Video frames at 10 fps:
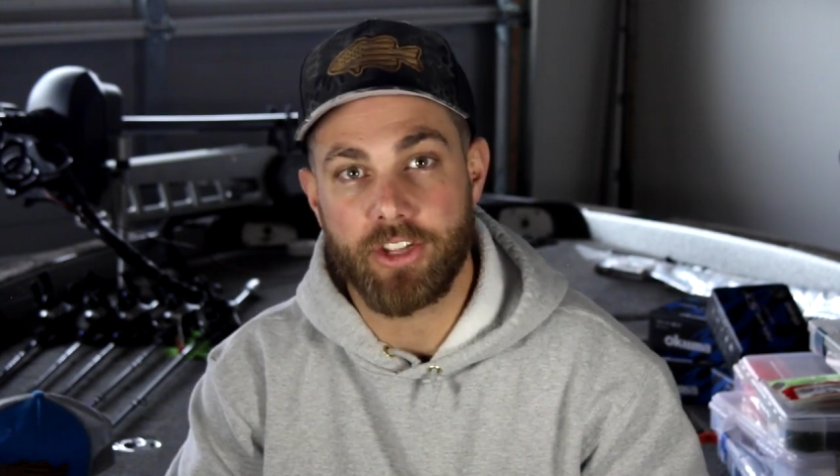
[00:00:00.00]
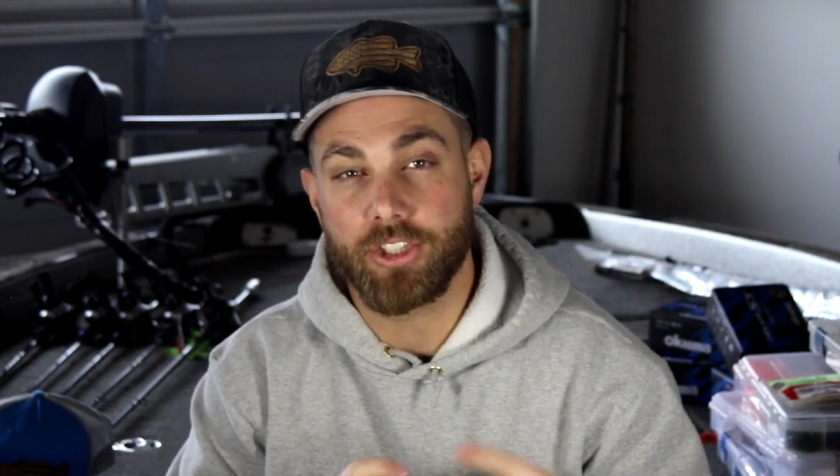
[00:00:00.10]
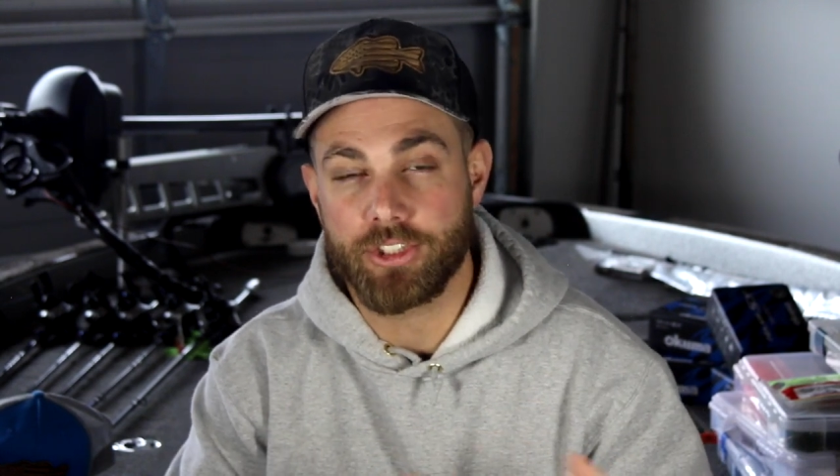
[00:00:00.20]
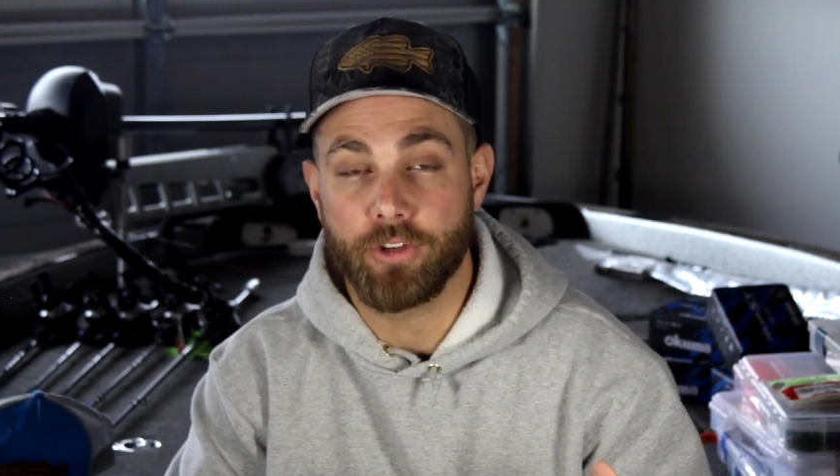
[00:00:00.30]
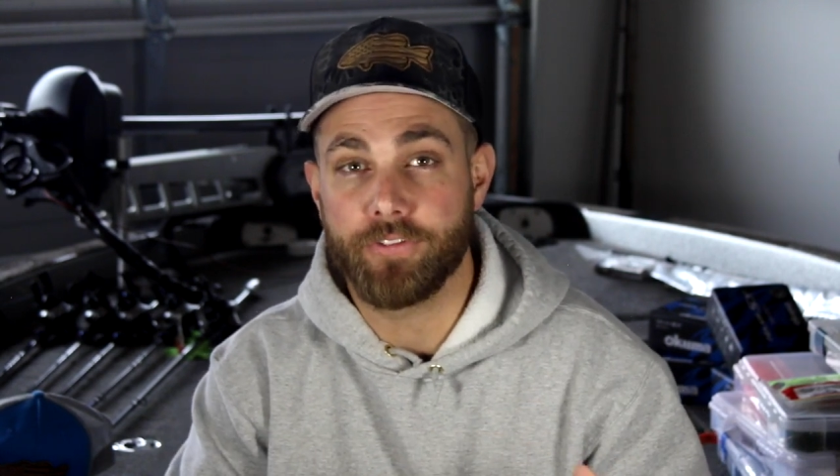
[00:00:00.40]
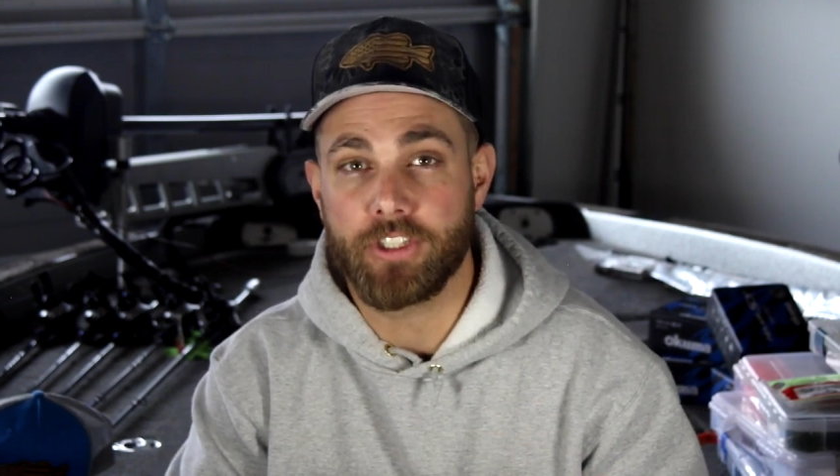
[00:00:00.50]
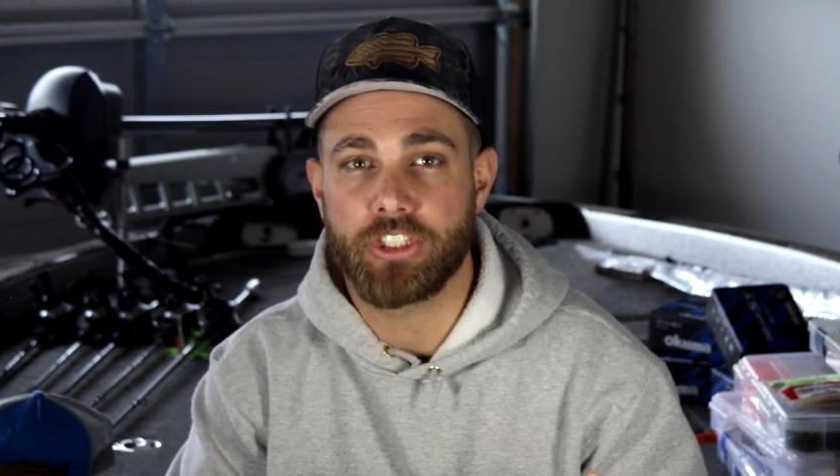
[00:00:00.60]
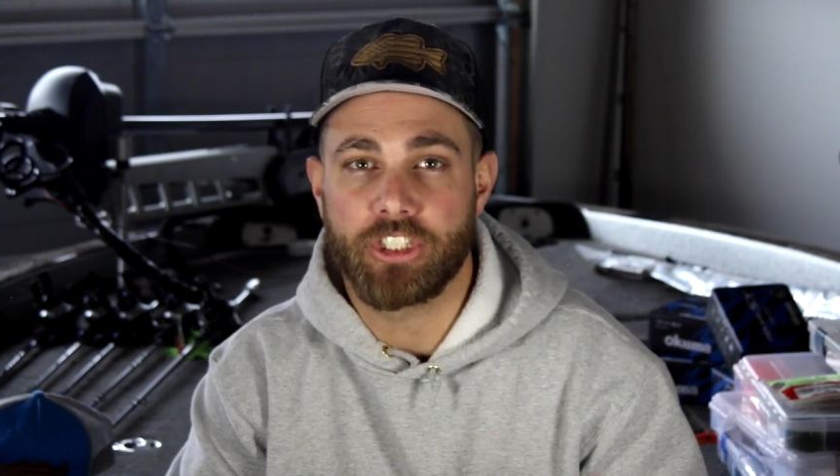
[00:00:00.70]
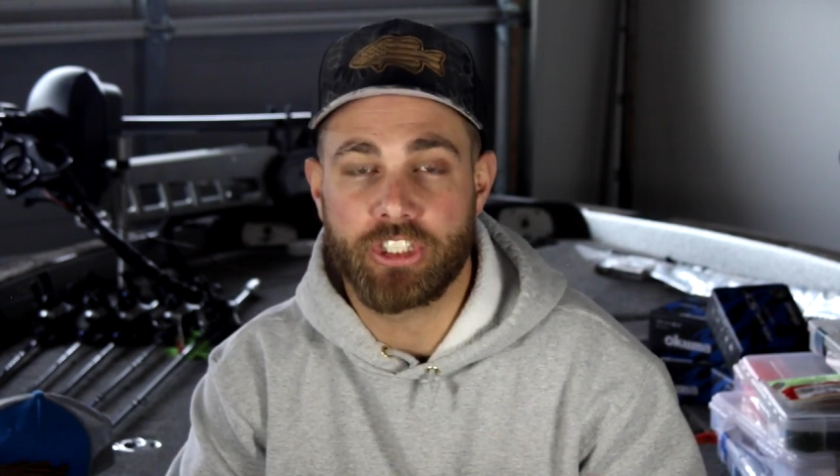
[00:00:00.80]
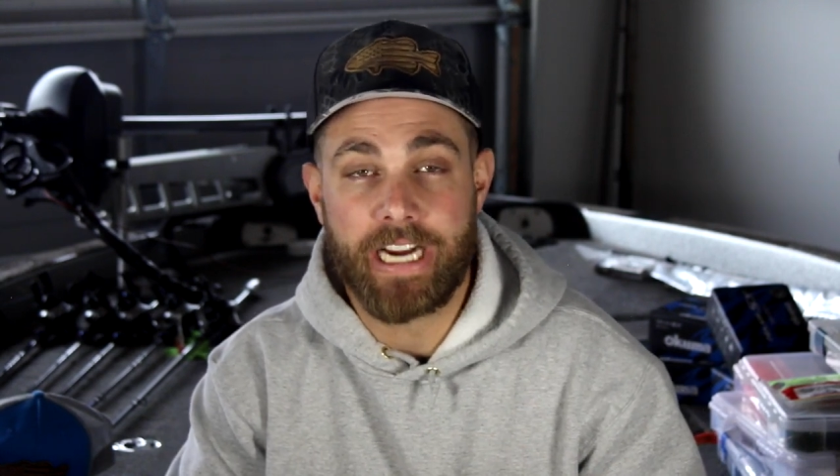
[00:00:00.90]
you're still
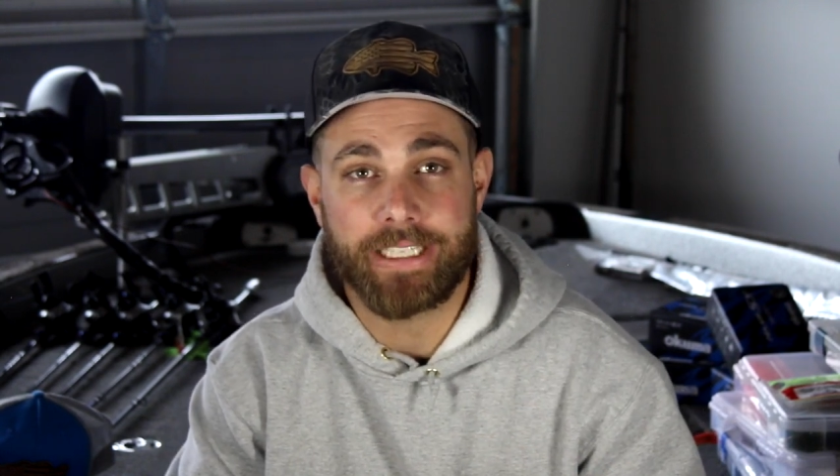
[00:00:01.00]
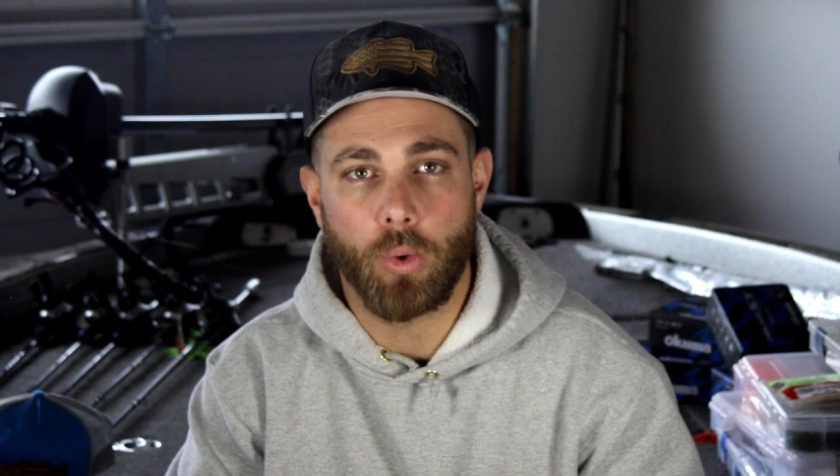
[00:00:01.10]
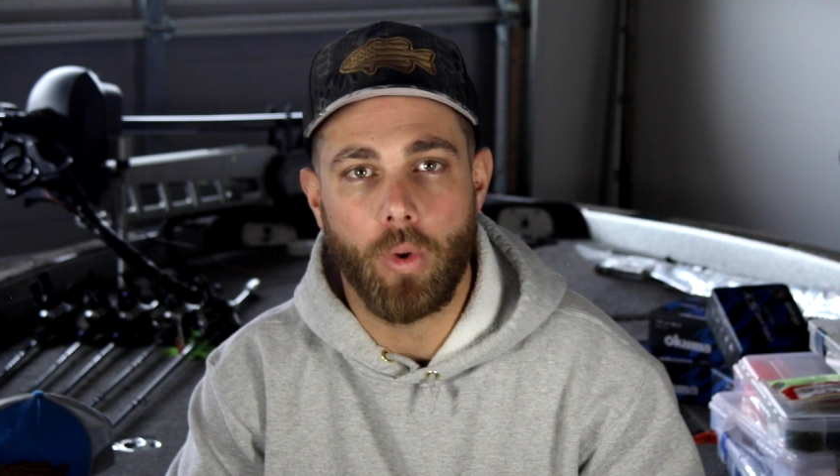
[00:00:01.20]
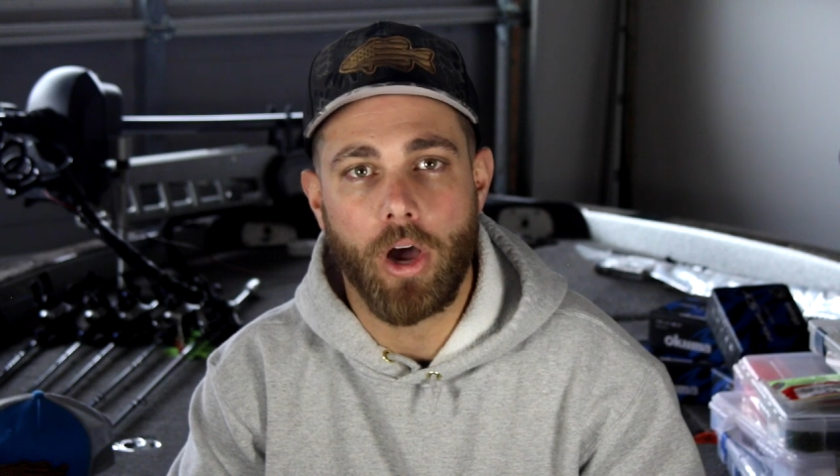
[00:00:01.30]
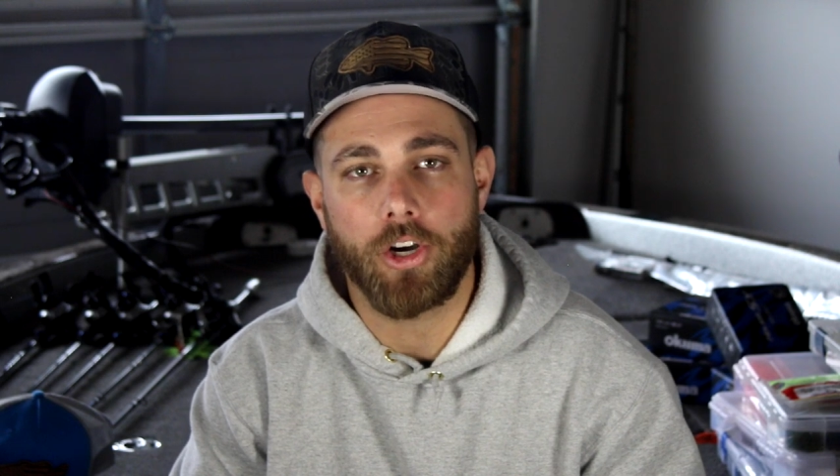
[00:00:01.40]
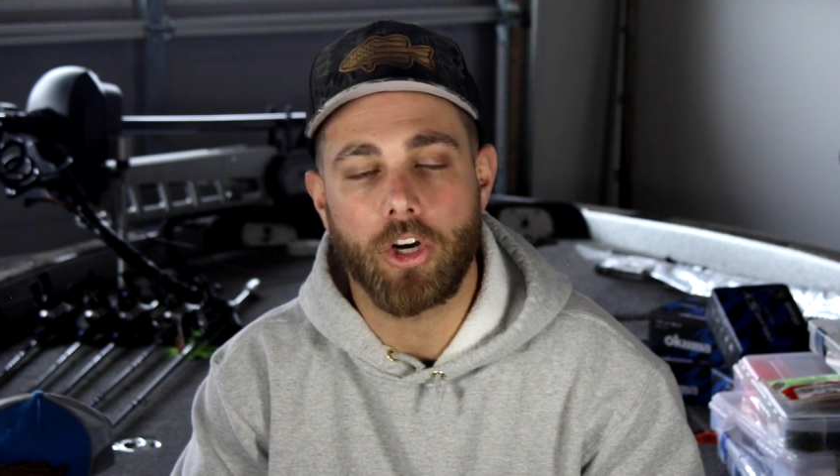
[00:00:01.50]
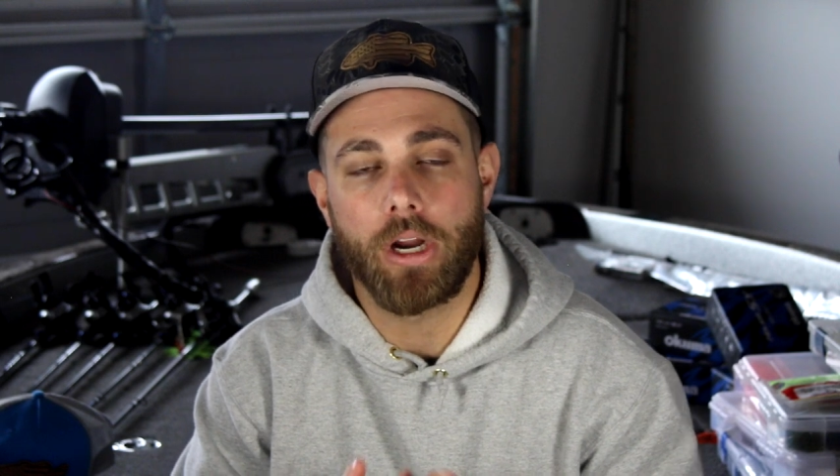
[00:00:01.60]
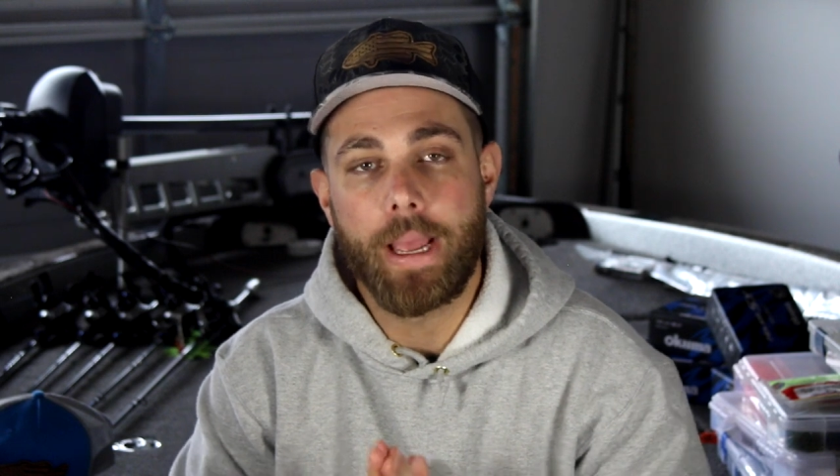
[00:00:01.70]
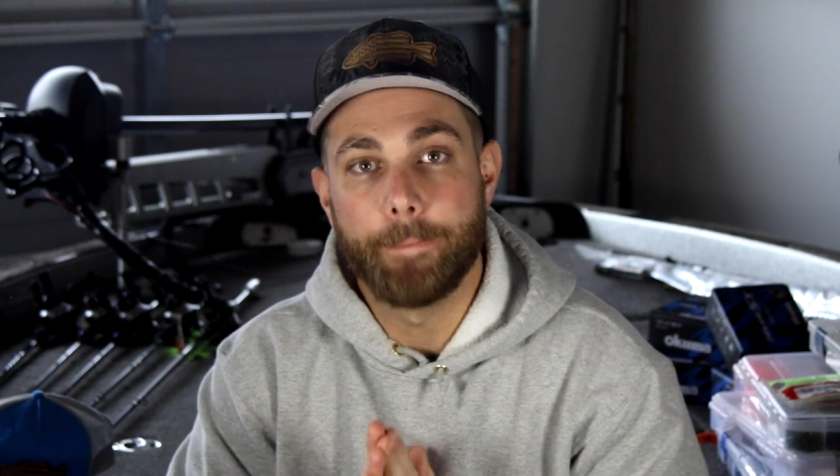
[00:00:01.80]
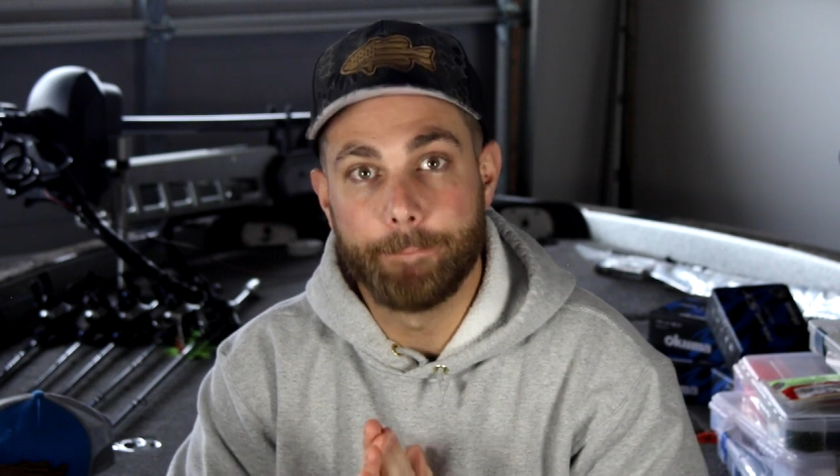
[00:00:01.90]
fishing shallow water,